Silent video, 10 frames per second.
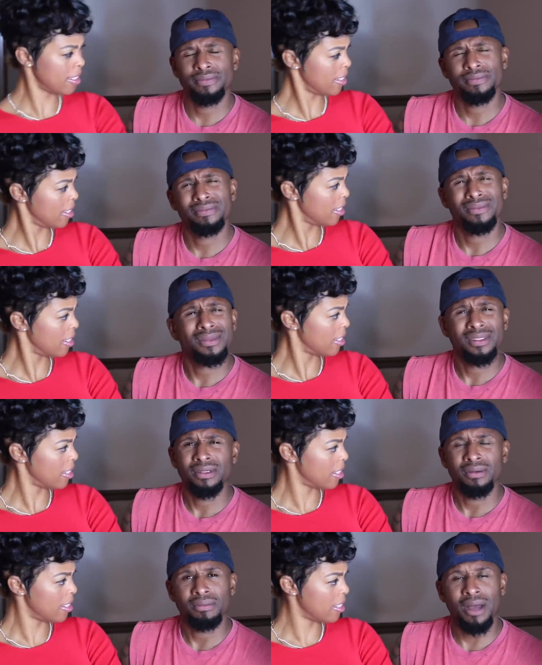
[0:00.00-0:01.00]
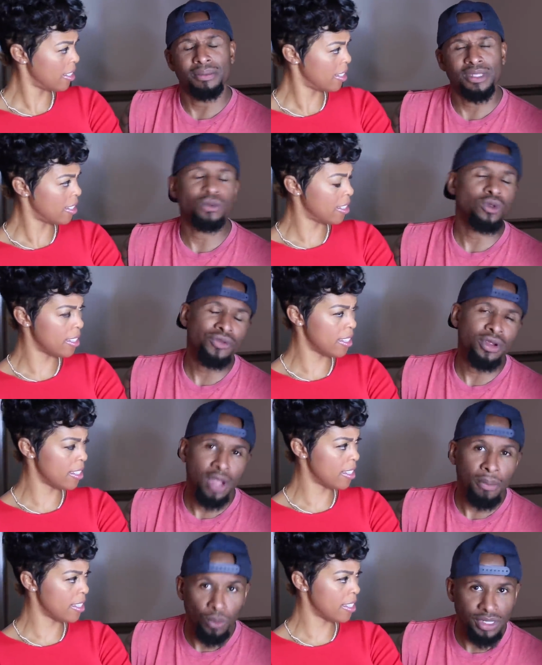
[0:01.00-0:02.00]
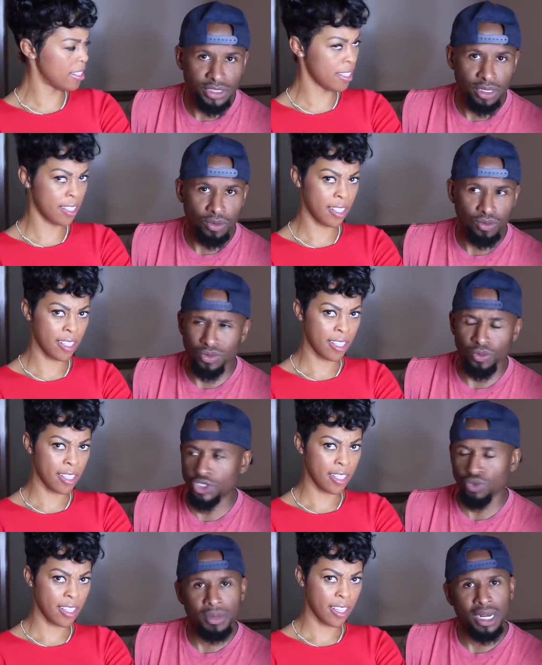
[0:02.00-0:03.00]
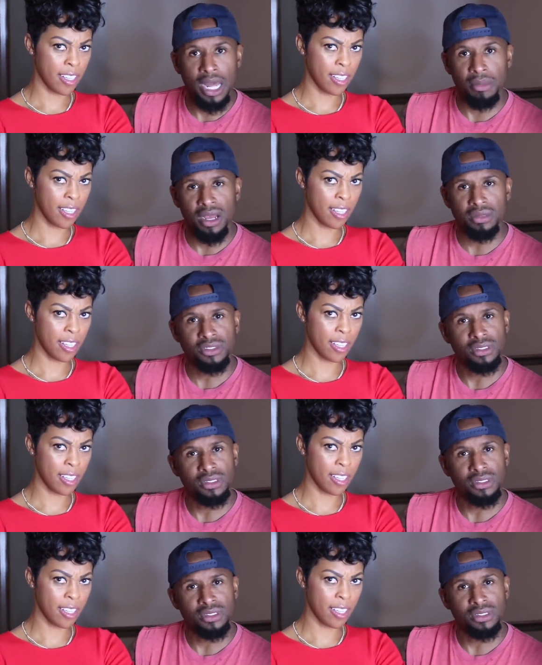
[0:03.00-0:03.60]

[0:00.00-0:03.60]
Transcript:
Speaker 1: at. Pops, I was over here a couple weeks ago. What, you want me to lie to moms?